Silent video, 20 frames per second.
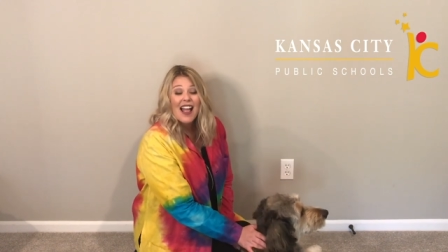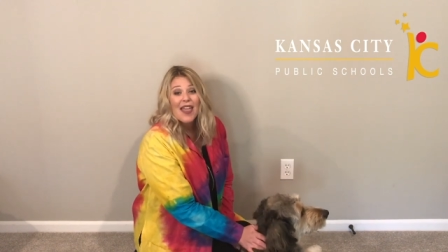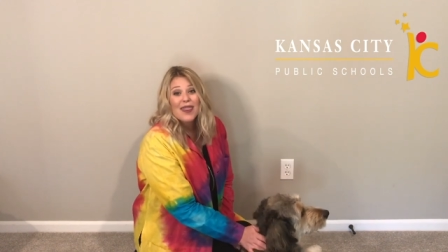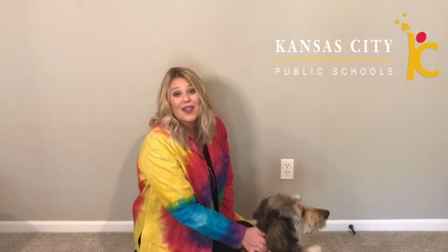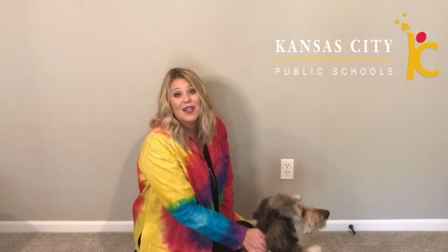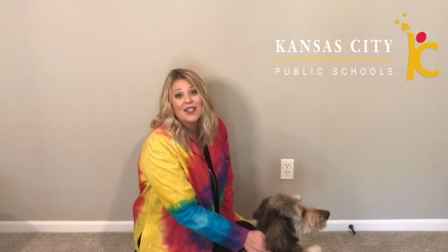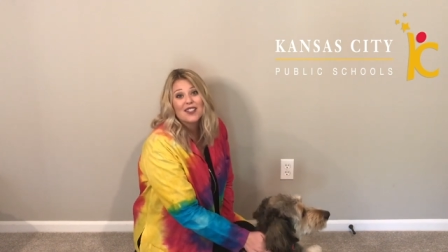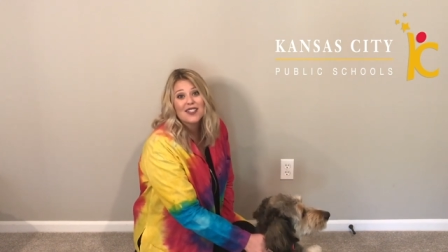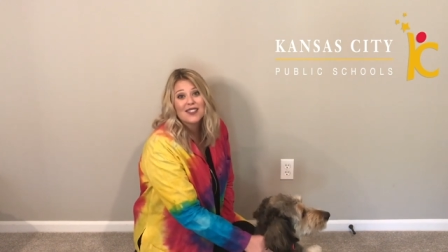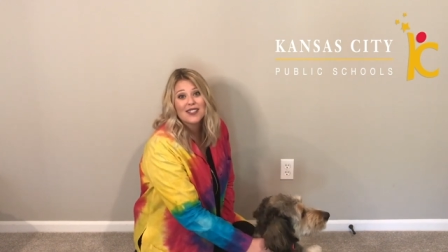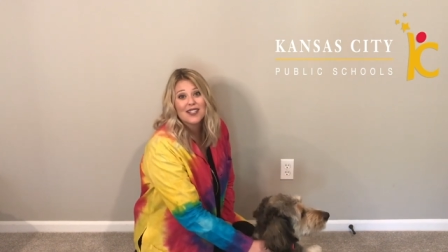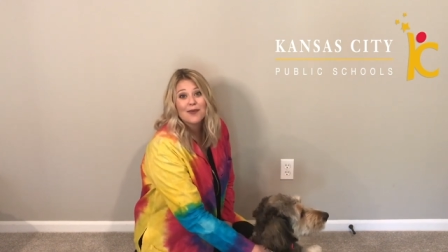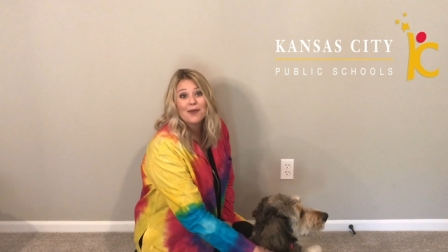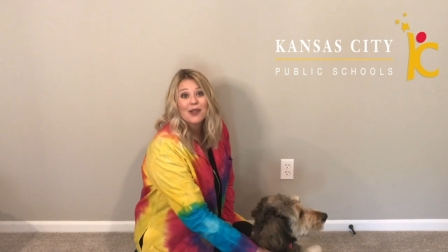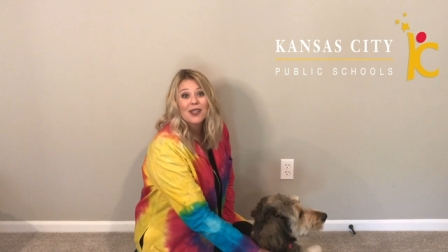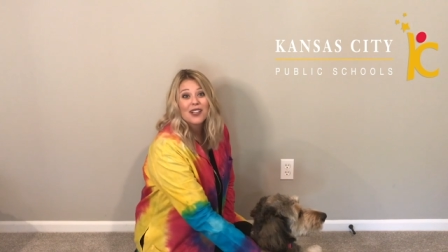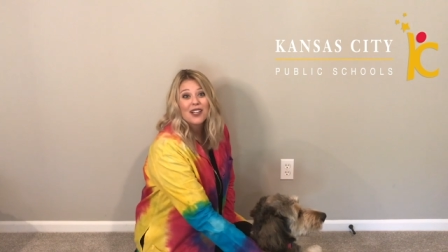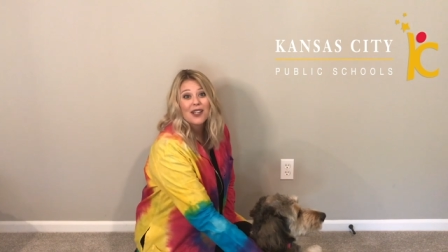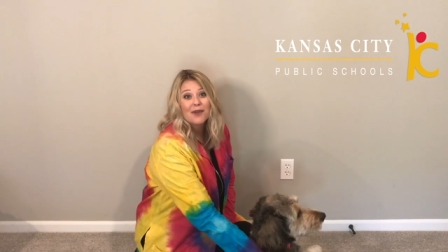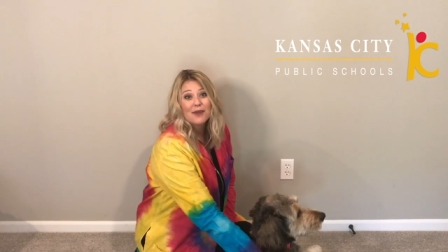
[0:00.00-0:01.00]
that are
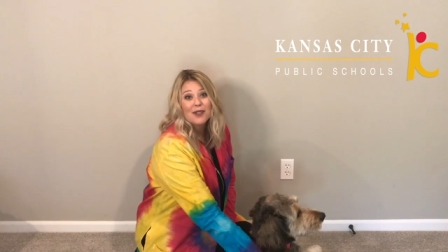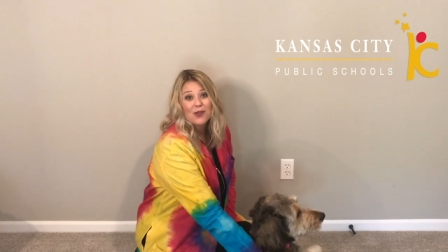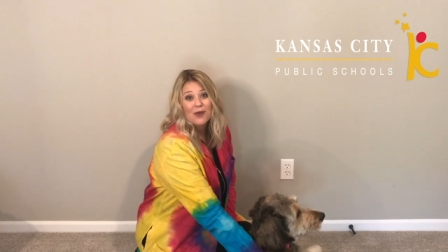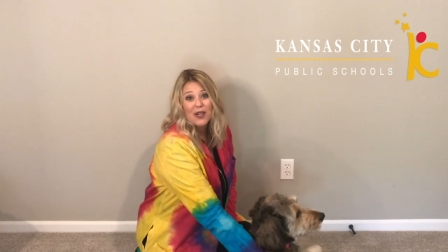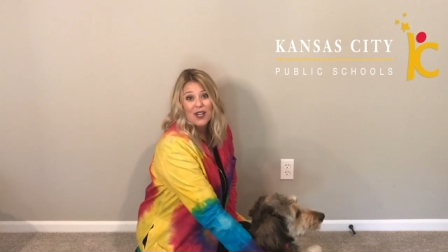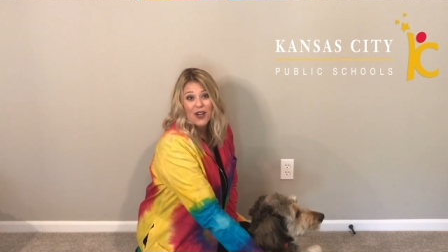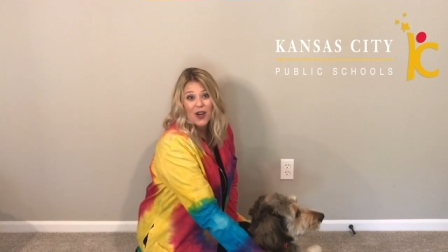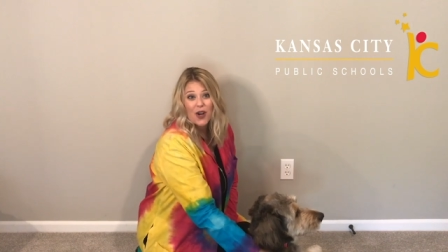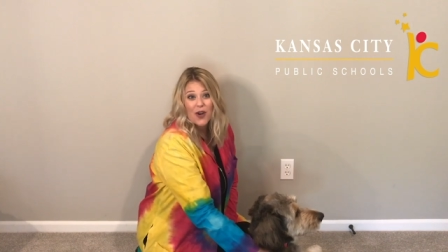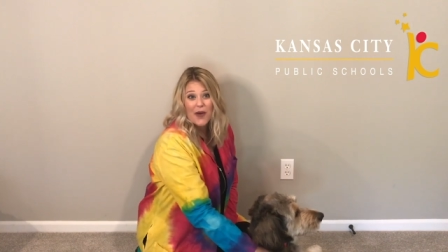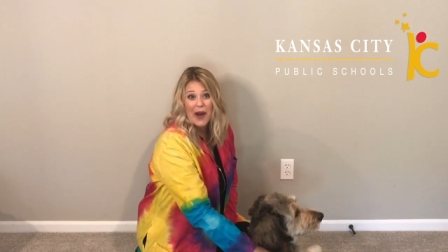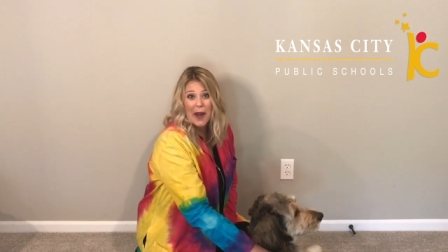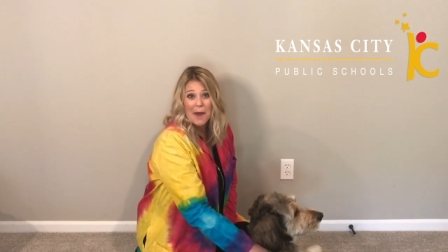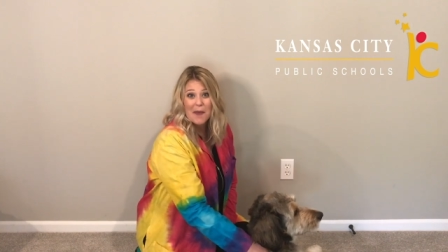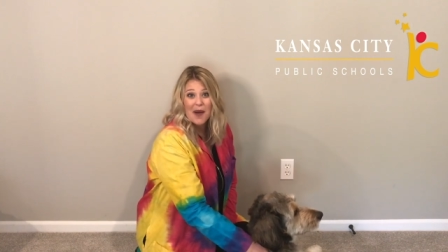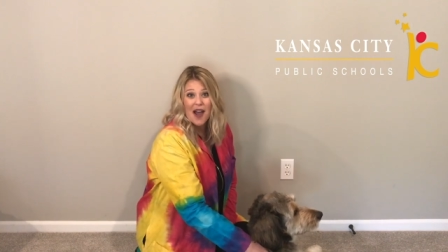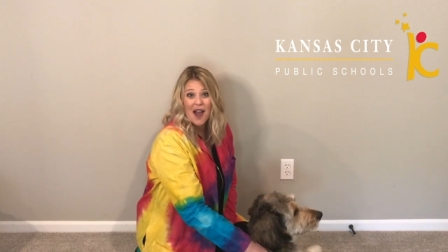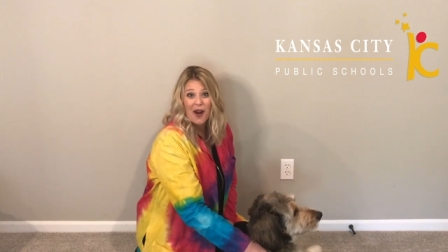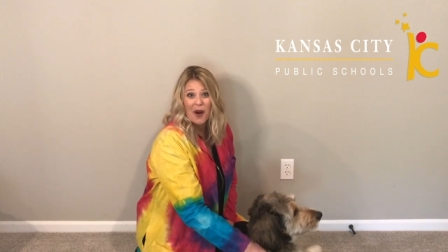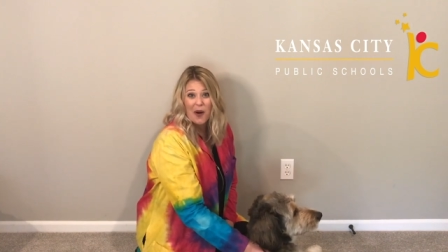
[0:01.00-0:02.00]
similar between your
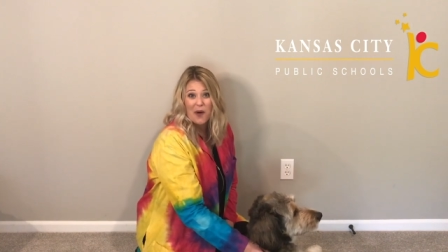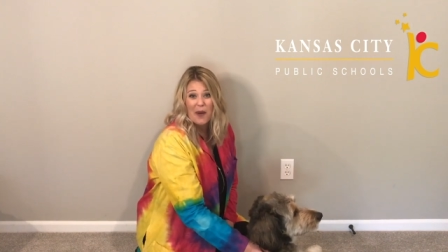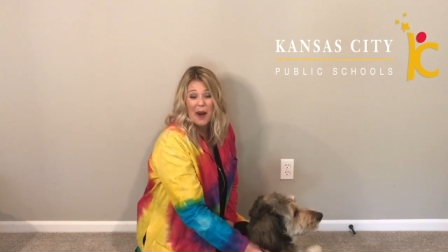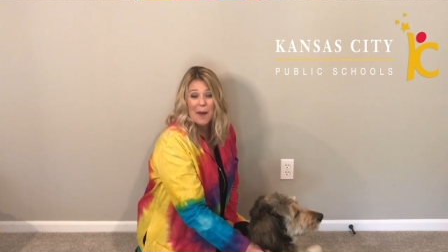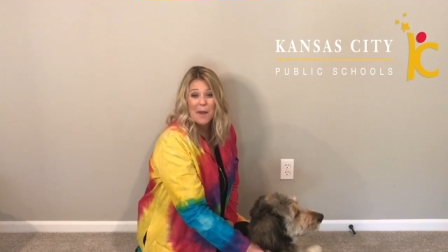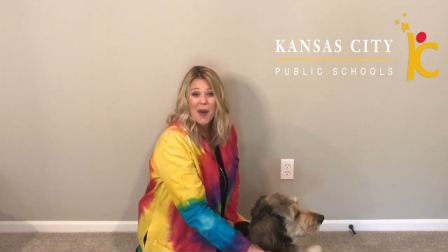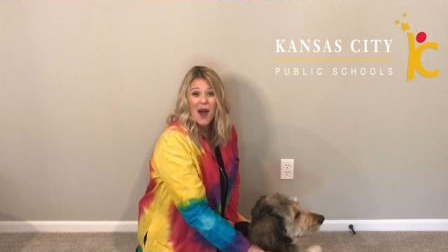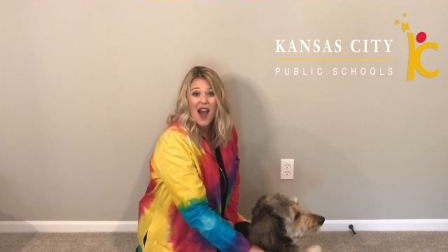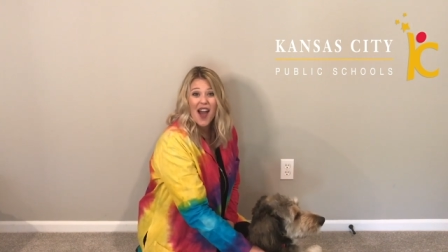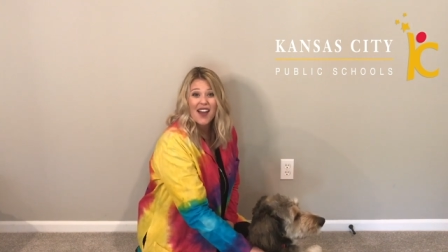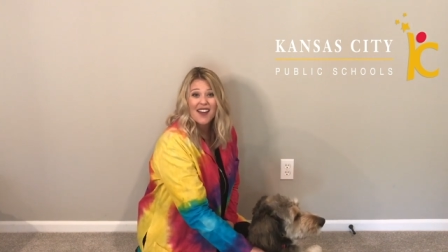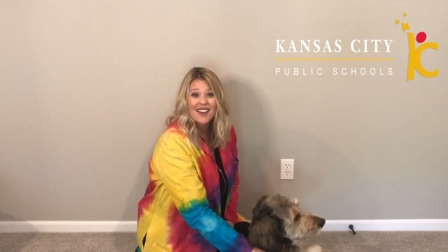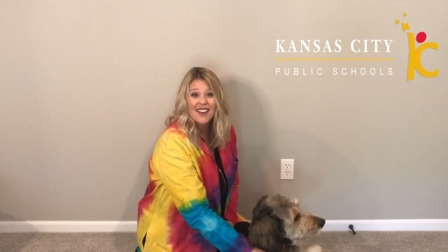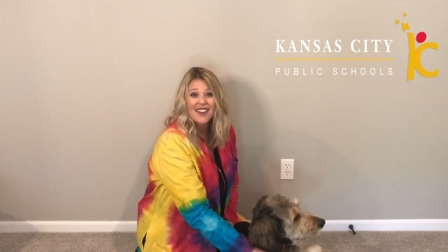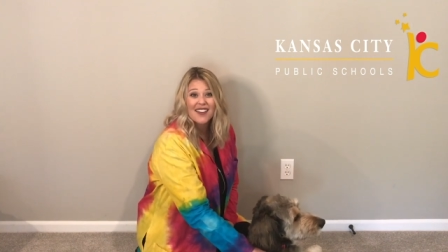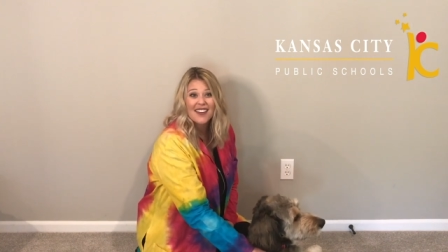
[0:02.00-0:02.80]
grandma or grandpa?